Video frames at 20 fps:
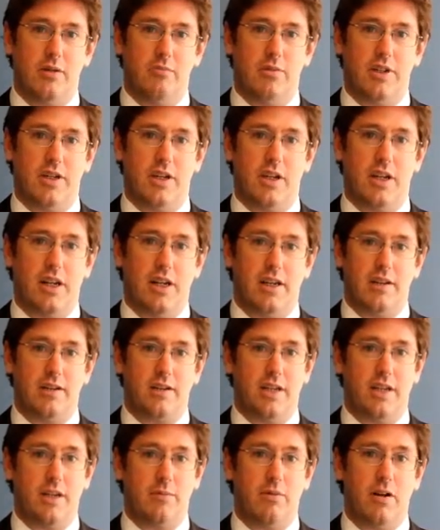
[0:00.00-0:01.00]
particularly
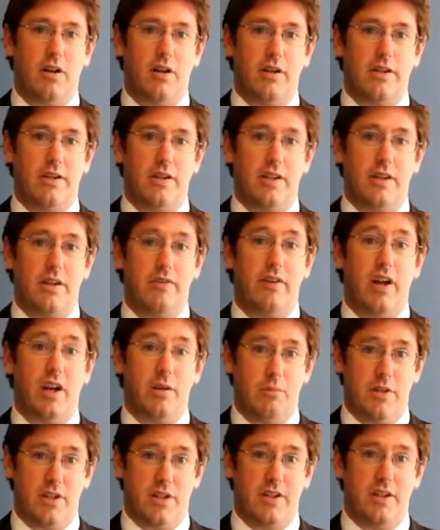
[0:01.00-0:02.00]
as they apply to the
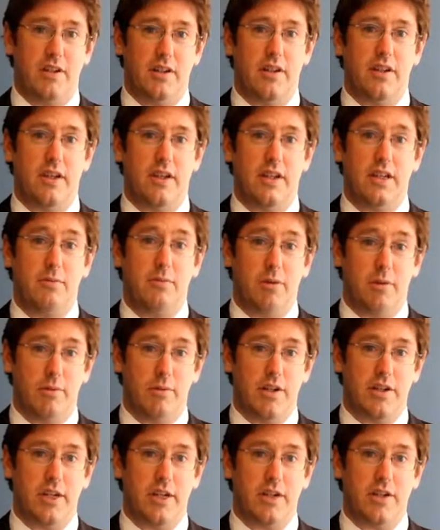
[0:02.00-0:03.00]
development and
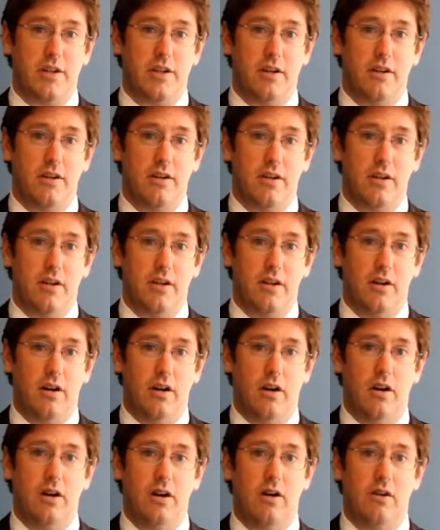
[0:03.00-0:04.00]
implementation
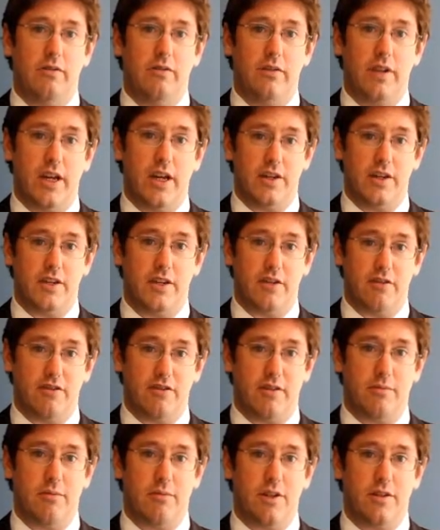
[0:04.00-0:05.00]
of
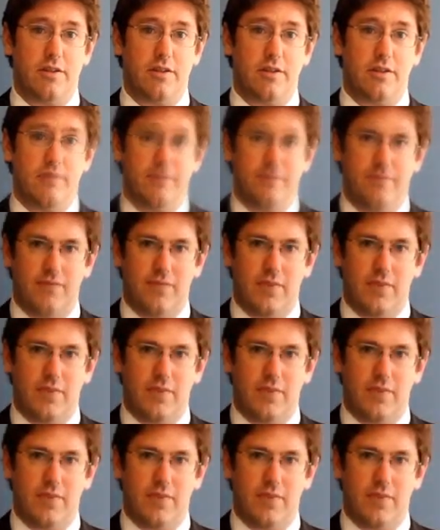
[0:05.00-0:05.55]
counter-terrorism measures.